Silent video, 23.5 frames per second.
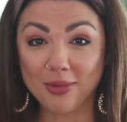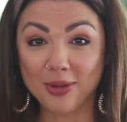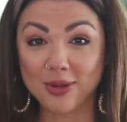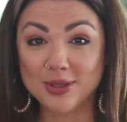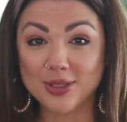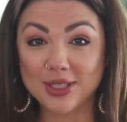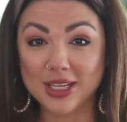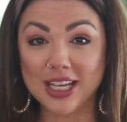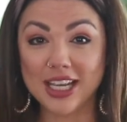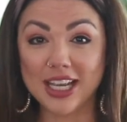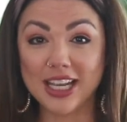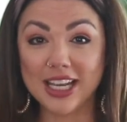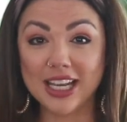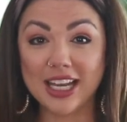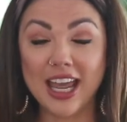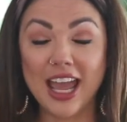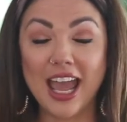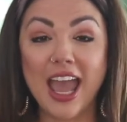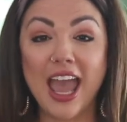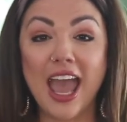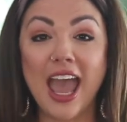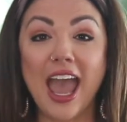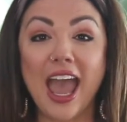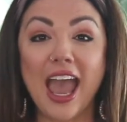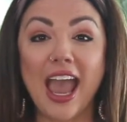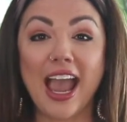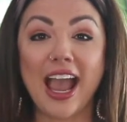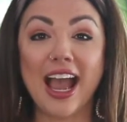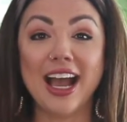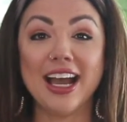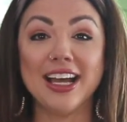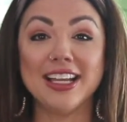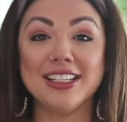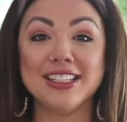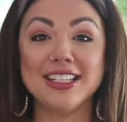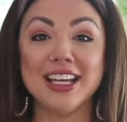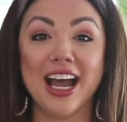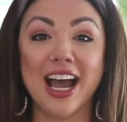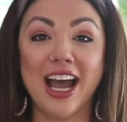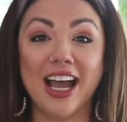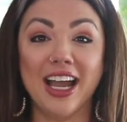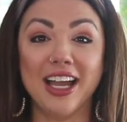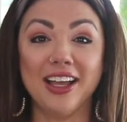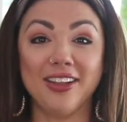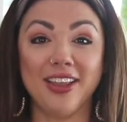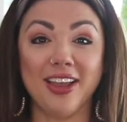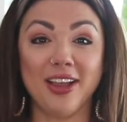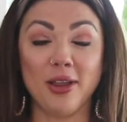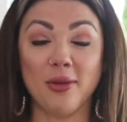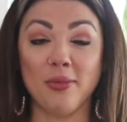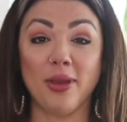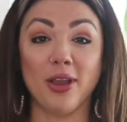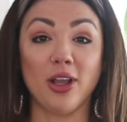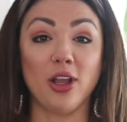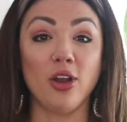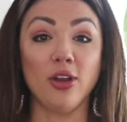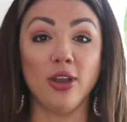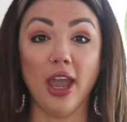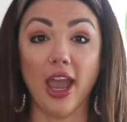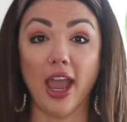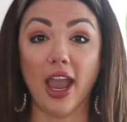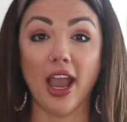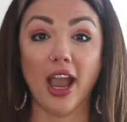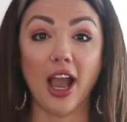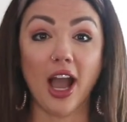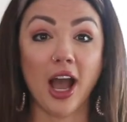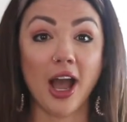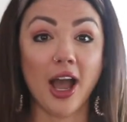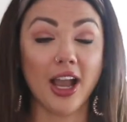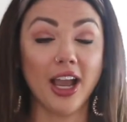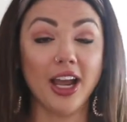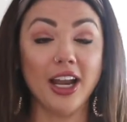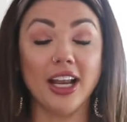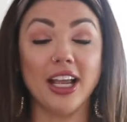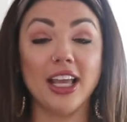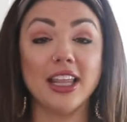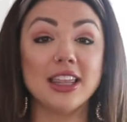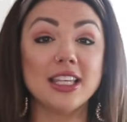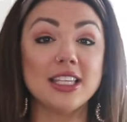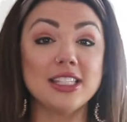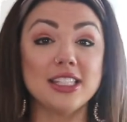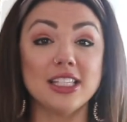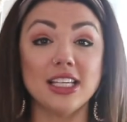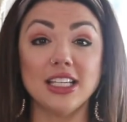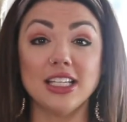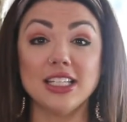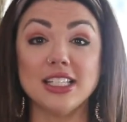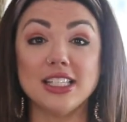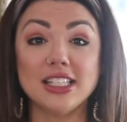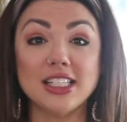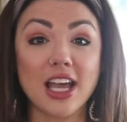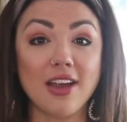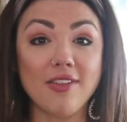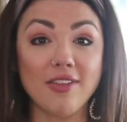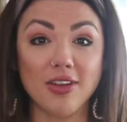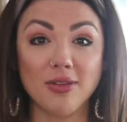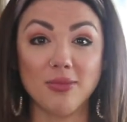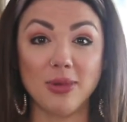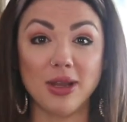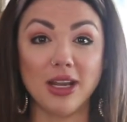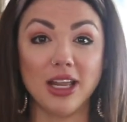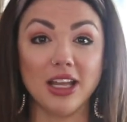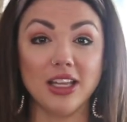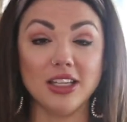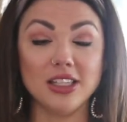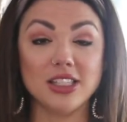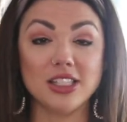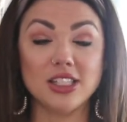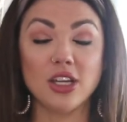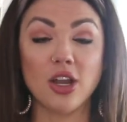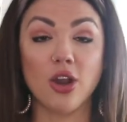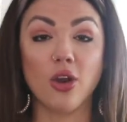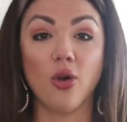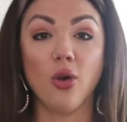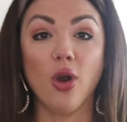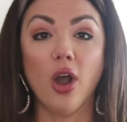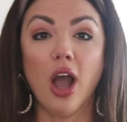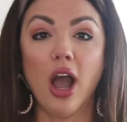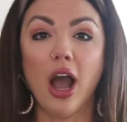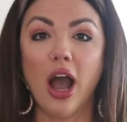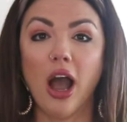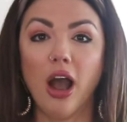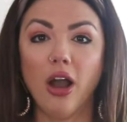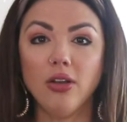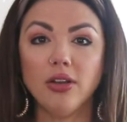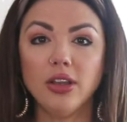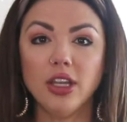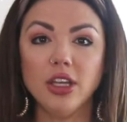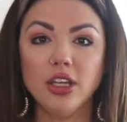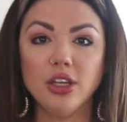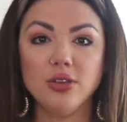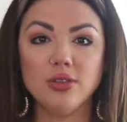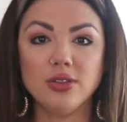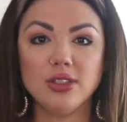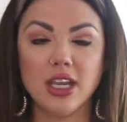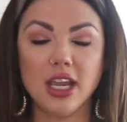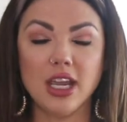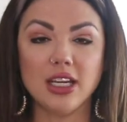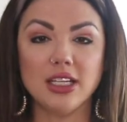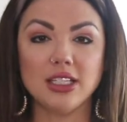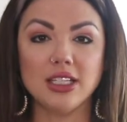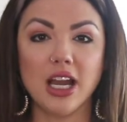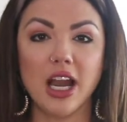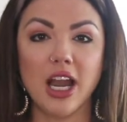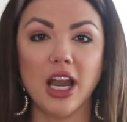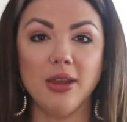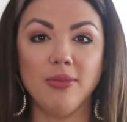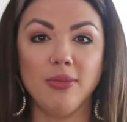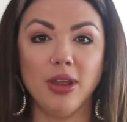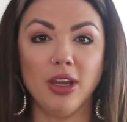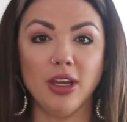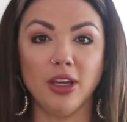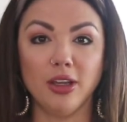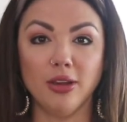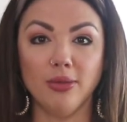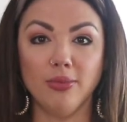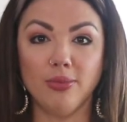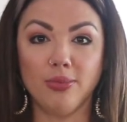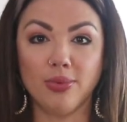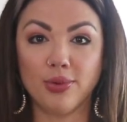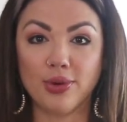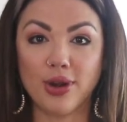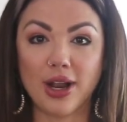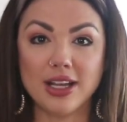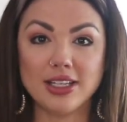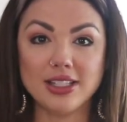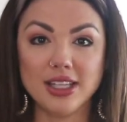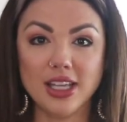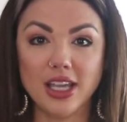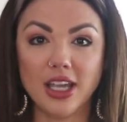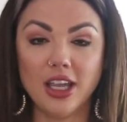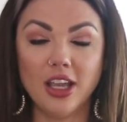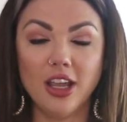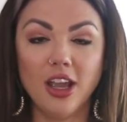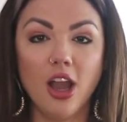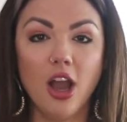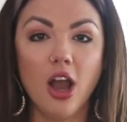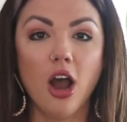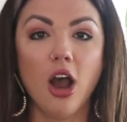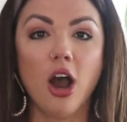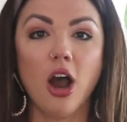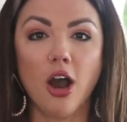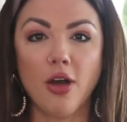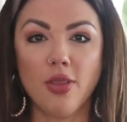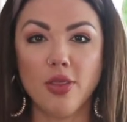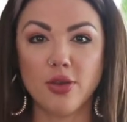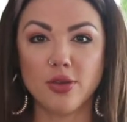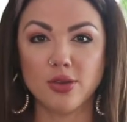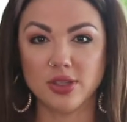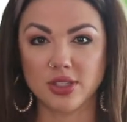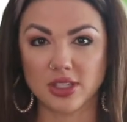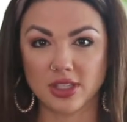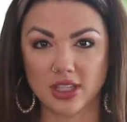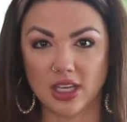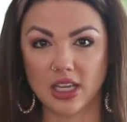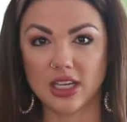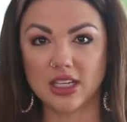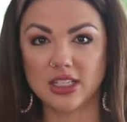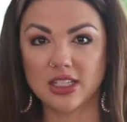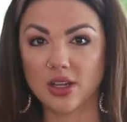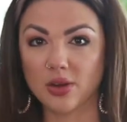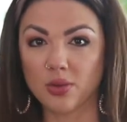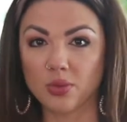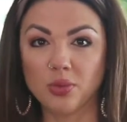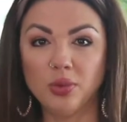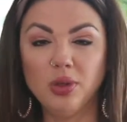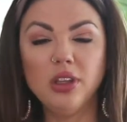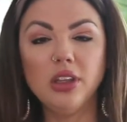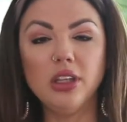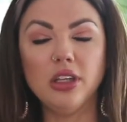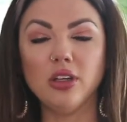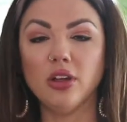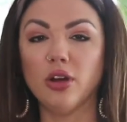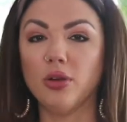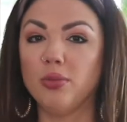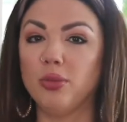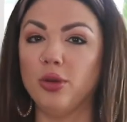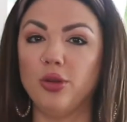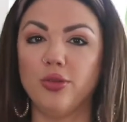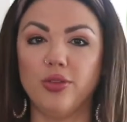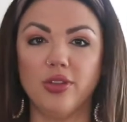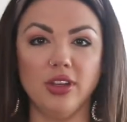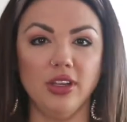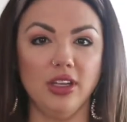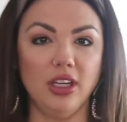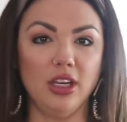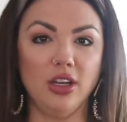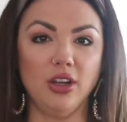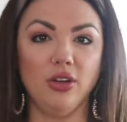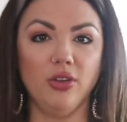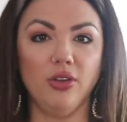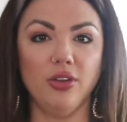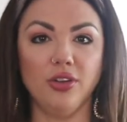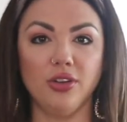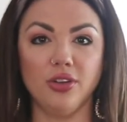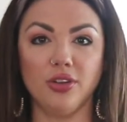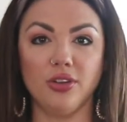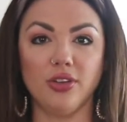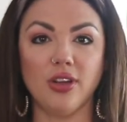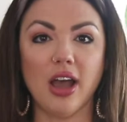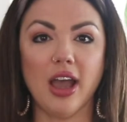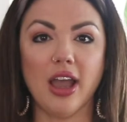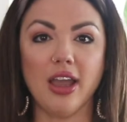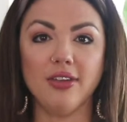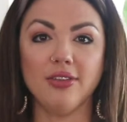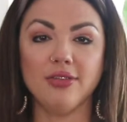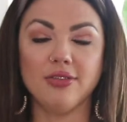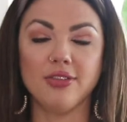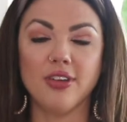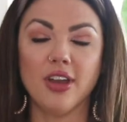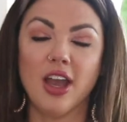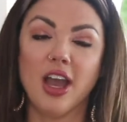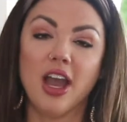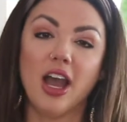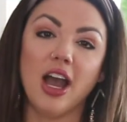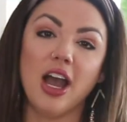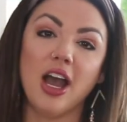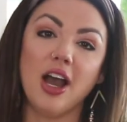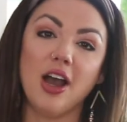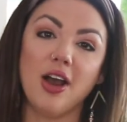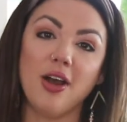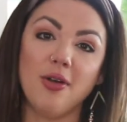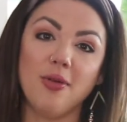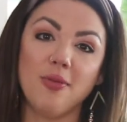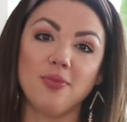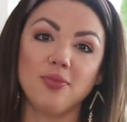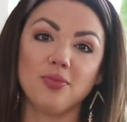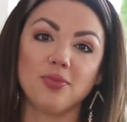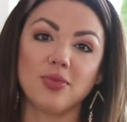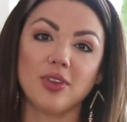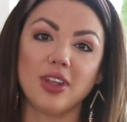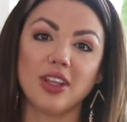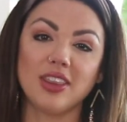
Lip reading: routine, and I'm like, okay, I got to get this done in 7 minutes. So how can you take time and compress it on those things that really don't move the needle in your life? I